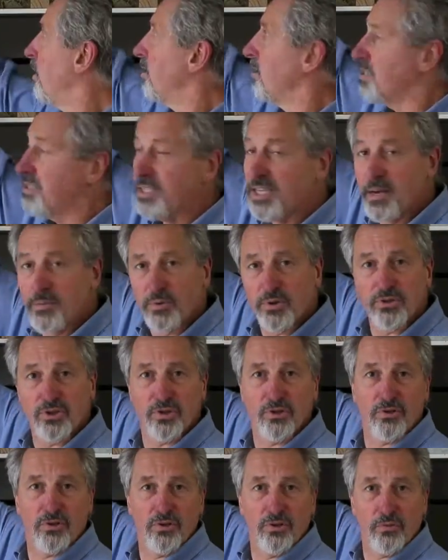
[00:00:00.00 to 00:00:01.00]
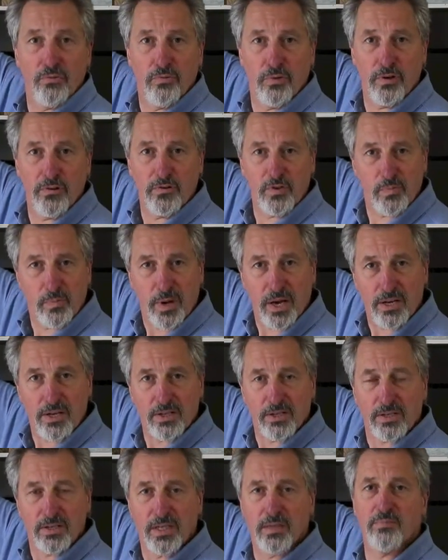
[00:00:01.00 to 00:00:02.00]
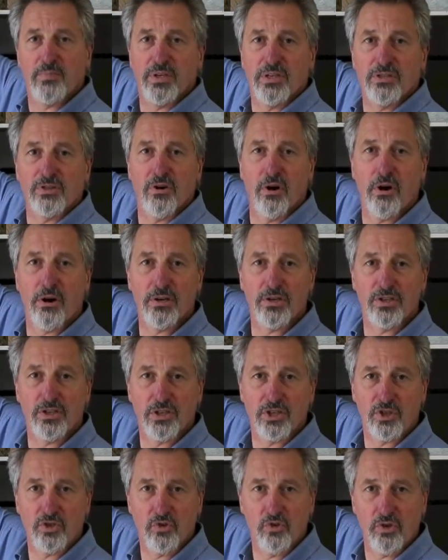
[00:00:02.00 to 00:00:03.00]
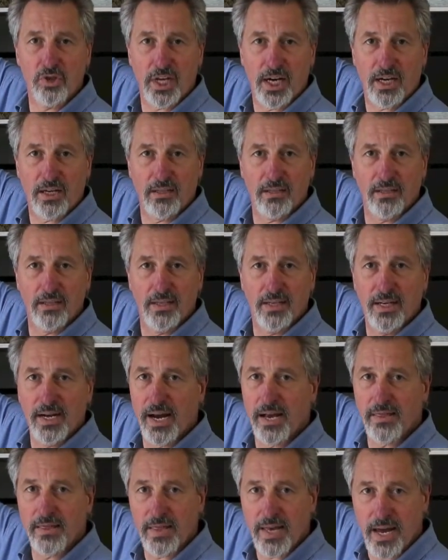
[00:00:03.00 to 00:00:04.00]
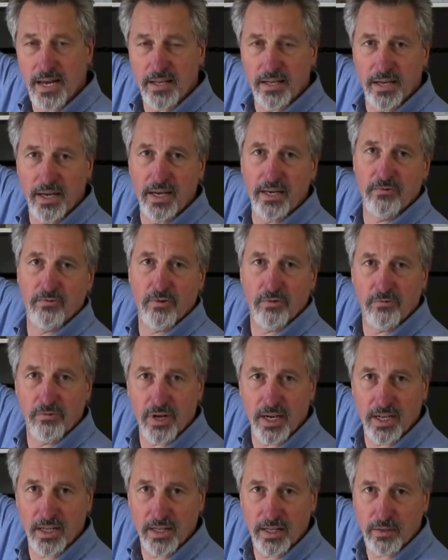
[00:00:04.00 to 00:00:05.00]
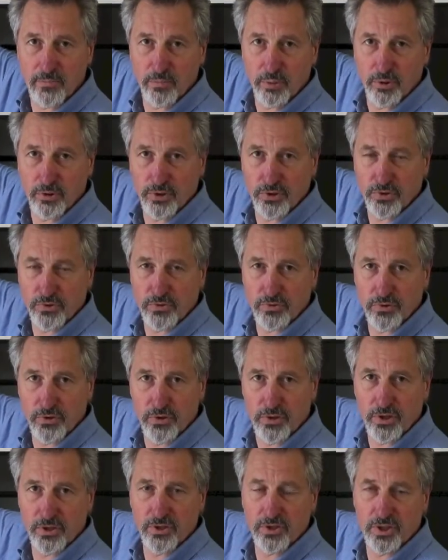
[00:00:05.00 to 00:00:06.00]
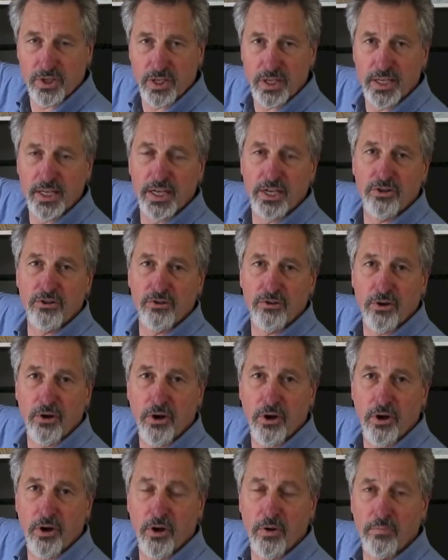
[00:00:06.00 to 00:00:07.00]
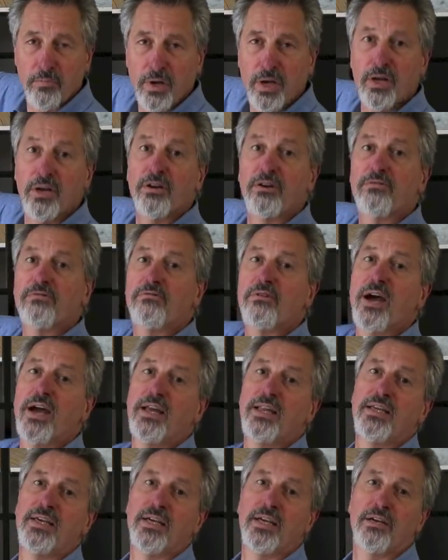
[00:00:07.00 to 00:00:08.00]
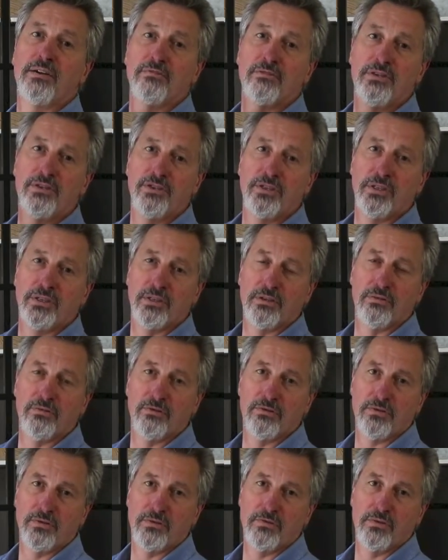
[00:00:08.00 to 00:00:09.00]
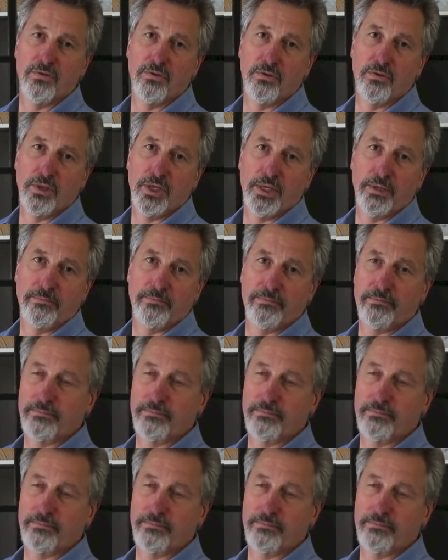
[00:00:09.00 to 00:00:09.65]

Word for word: the temperature in your roof space can be as hot as a sauna, and that heat will readily push through the ceiling into your home greatly increasing the cost of cooling.